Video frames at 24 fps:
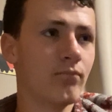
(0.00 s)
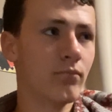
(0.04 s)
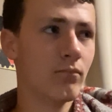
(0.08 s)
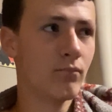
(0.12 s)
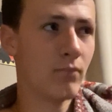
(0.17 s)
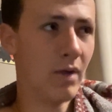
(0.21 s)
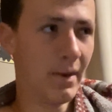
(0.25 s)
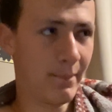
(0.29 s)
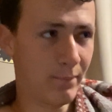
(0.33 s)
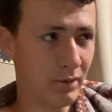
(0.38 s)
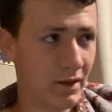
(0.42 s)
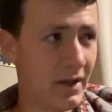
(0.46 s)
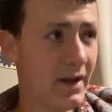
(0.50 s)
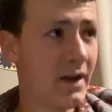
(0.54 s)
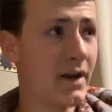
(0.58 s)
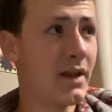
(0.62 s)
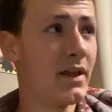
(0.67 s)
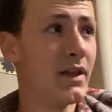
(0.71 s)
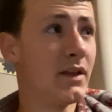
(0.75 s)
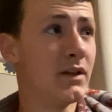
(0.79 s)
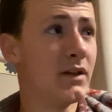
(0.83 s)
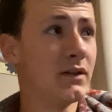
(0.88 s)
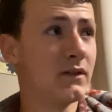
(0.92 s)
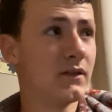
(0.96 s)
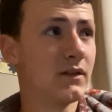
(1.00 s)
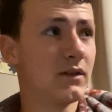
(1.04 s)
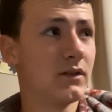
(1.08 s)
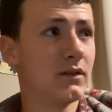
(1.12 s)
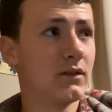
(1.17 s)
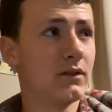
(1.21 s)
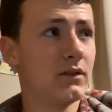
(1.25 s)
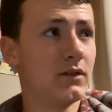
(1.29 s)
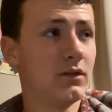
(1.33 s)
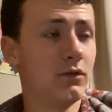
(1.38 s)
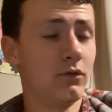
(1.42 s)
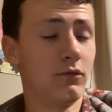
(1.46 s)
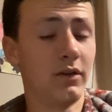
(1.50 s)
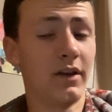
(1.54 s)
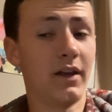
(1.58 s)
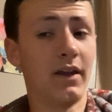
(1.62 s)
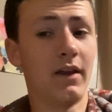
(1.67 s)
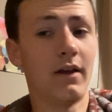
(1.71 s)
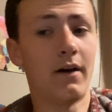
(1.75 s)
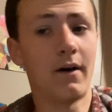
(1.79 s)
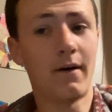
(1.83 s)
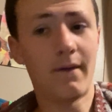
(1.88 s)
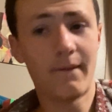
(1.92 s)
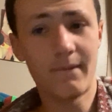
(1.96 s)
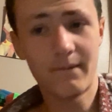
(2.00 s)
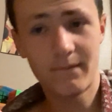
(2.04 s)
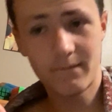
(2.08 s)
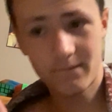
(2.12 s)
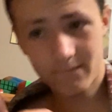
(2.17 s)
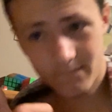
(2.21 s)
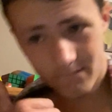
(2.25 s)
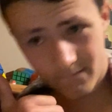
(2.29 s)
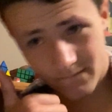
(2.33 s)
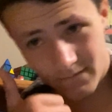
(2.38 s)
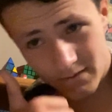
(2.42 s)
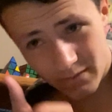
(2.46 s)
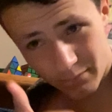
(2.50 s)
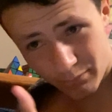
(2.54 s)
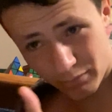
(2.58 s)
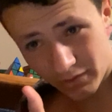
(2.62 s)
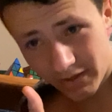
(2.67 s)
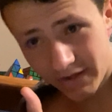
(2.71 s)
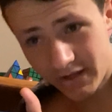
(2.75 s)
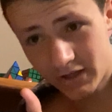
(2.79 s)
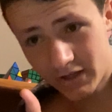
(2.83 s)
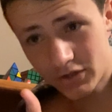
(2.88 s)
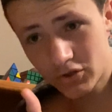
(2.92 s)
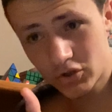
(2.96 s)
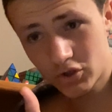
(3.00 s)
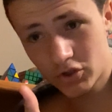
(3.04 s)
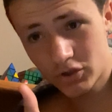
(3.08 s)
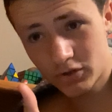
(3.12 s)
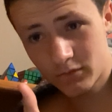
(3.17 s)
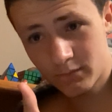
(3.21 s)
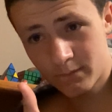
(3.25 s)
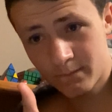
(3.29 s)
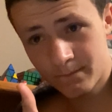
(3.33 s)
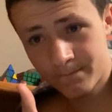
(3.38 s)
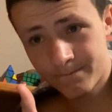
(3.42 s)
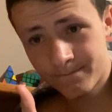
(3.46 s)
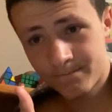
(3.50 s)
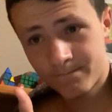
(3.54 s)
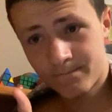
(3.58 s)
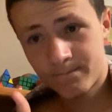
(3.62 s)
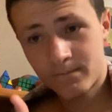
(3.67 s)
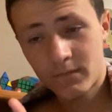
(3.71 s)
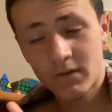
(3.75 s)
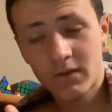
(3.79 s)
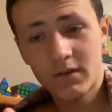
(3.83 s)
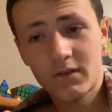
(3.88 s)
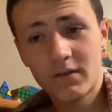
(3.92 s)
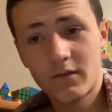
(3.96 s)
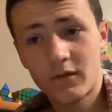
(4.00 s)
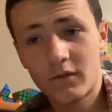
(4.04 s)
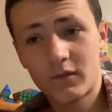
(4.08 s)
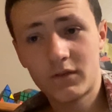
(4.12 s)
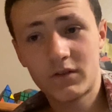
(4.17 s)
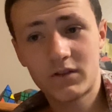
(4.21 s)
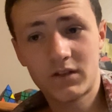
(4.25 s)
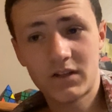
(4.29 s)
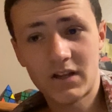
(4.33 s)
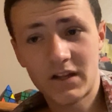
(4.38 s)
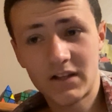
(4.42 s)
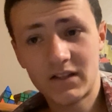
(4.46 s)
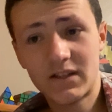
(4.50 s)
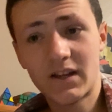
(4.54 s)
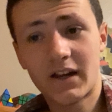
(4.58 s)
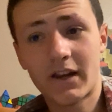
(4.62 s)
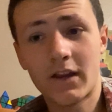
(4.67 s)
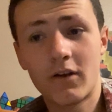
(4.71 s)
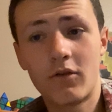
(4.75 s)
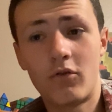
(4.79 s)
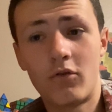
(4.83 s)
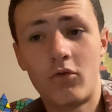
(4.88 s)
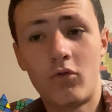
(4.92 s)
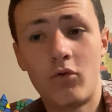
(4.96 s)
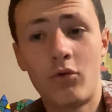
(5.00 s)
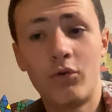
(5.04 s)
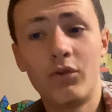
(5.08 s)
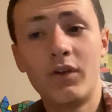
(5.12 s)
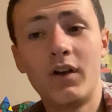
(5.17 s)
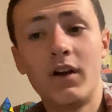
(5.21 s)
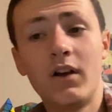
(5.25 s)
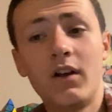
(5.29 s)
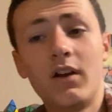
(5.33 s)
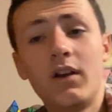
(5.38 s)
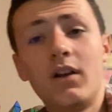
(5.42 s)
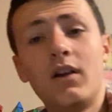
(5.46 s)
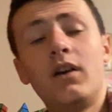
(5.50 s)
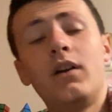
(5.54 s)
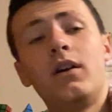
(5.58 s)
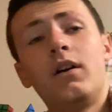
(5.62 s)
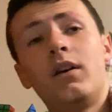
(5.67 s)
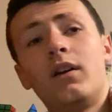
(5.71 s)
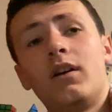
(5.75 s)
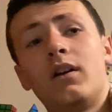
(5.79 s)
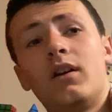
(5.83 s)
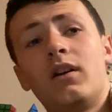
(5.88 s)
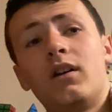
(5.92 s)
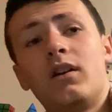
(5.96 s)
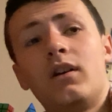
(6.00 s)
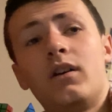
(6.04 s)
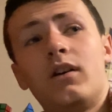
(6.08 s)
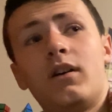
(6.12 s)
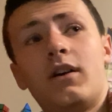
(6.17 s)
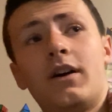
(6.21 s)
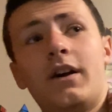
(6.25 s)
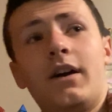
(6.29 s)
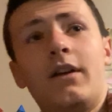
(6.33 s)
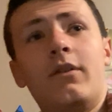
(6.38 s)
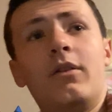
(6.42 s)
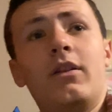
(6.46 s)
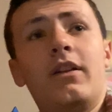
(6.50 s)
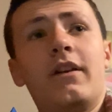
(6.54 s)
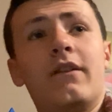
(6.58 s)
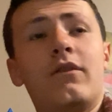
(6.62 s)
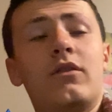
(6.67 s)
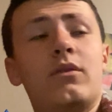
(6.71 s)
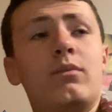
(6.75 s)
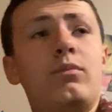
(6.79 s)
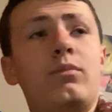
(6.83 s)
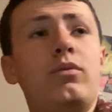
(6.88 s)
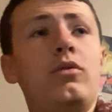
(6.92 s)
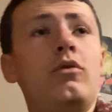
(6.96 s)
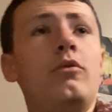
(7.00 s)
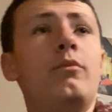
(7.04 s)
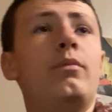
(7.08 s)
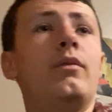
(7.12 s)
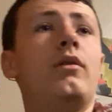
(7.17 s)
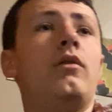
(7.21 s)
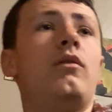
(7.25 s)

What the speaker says: my plan is to get planche, 10-second hold. I really have to poop.